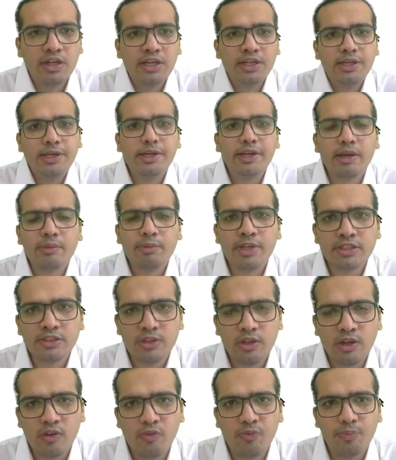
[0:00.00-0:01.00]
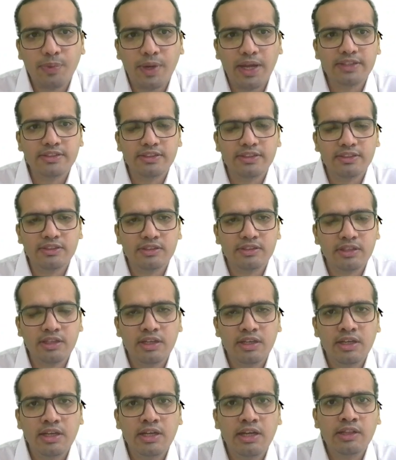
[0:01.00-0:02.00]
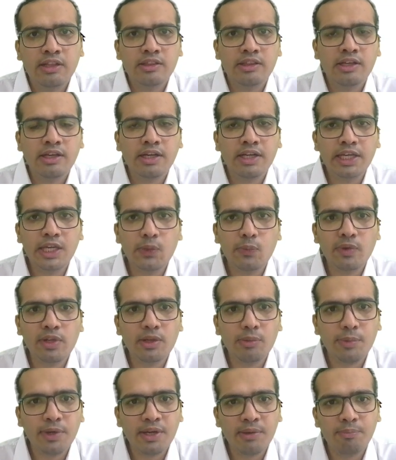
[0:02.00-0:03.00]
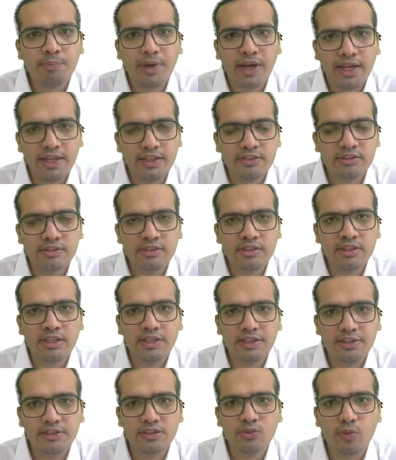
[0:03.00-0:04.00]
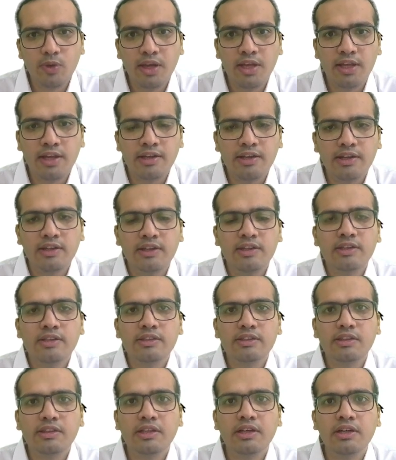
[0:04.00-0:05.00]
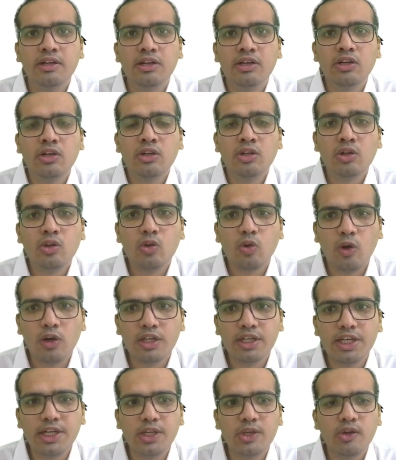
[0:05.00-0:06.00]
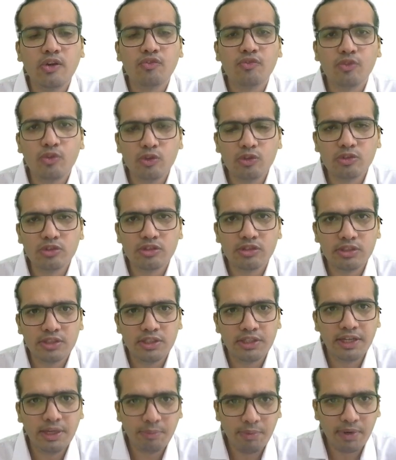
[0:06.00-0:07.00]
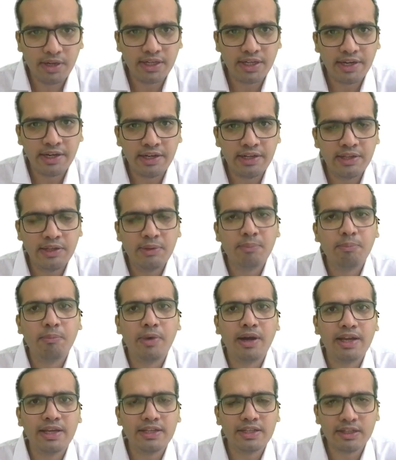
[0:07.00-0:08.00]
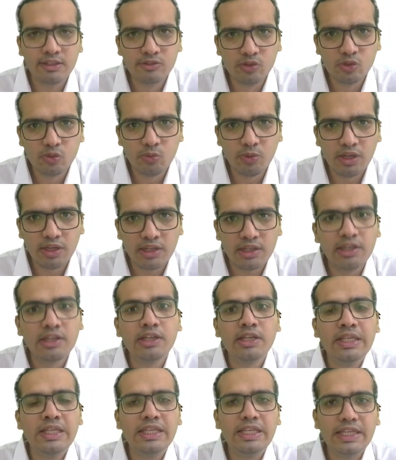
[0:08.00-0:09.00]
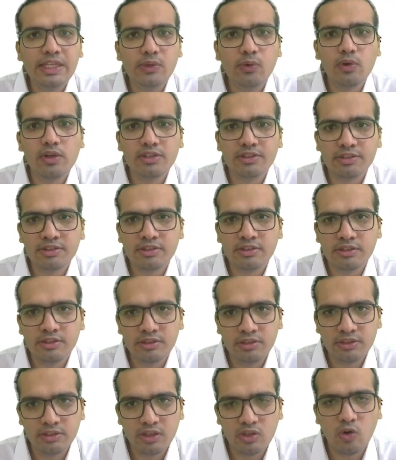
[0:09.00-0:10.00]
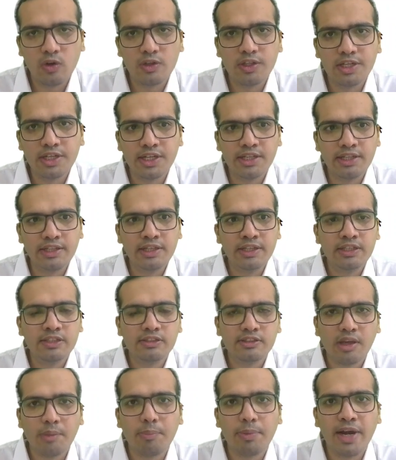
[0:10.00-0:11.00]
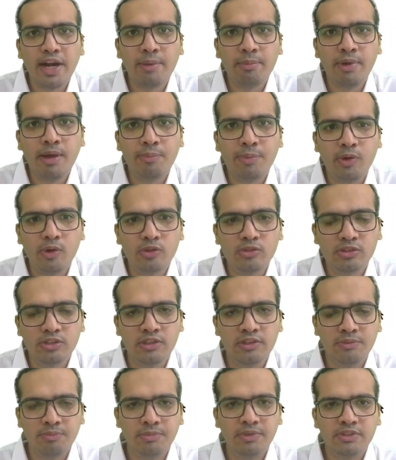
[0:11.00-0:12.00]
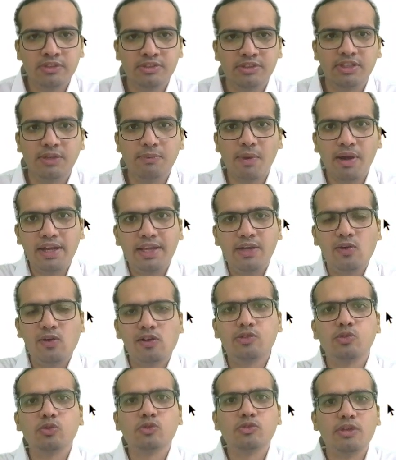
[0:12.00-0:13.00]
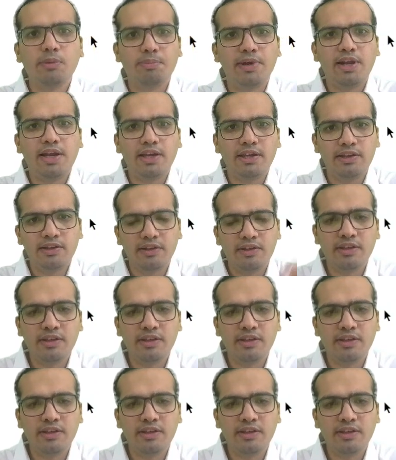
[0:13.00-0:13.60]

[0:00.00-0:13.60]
Determination of prices. The equilibrium price is where the quantity of goods demanded by consumer equals the quantity supplied by producer, means demand equals to supply.